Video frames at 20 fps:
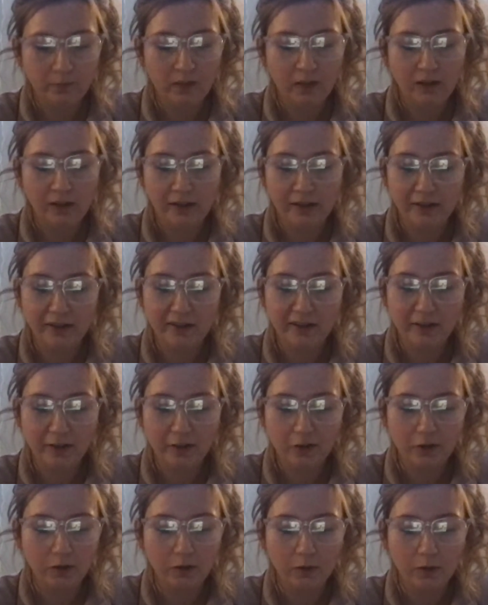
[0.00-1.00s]
Lena sang
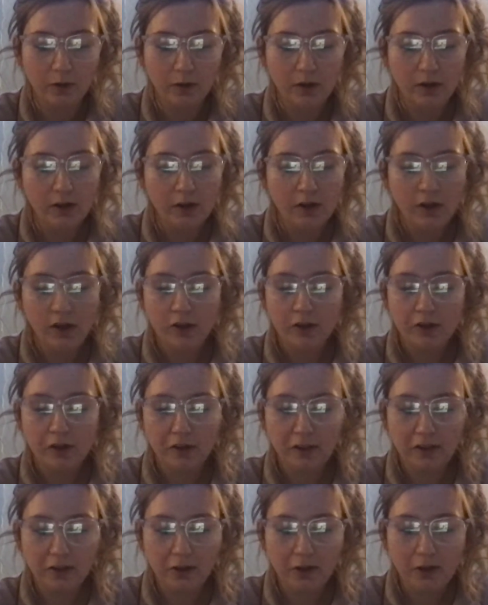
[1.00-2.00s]
too. She
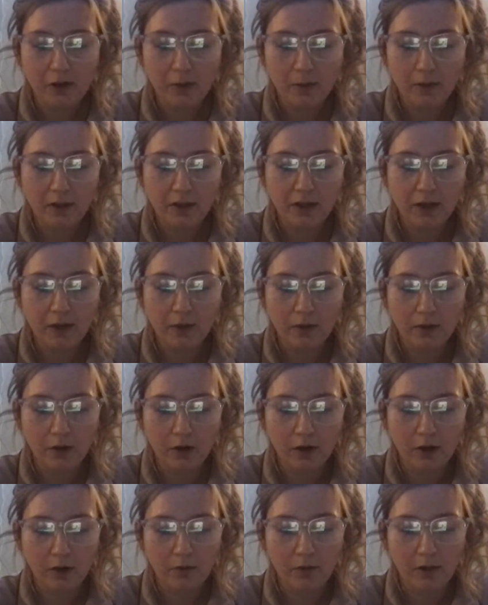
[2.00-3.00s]
stood up and sang with
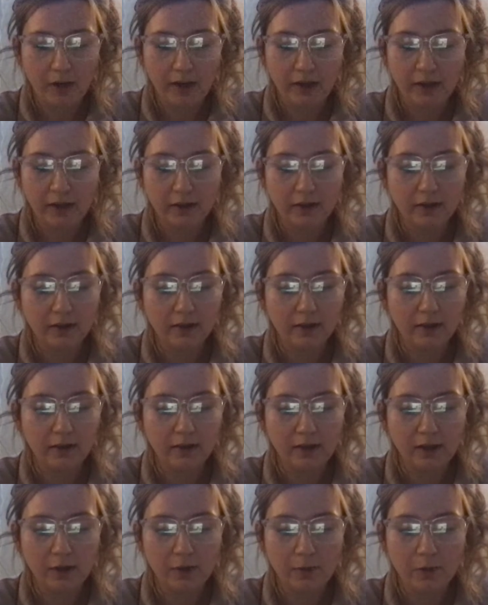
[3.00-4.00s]
all her might into the
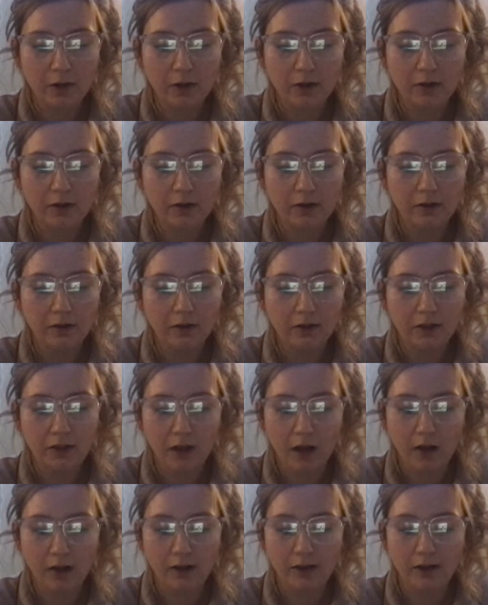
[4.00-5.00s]
deep,
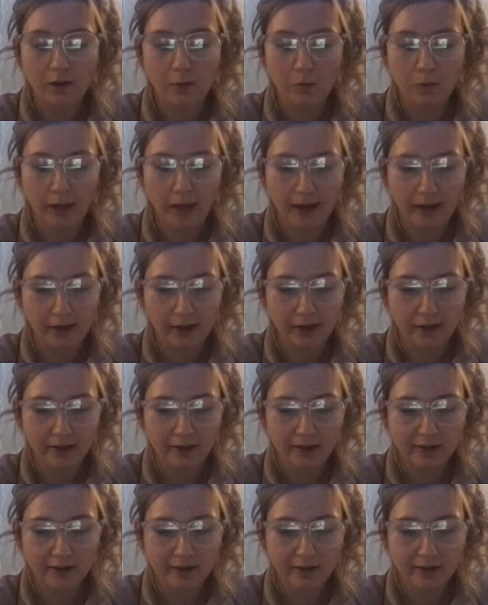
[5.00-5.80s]
solid blackness.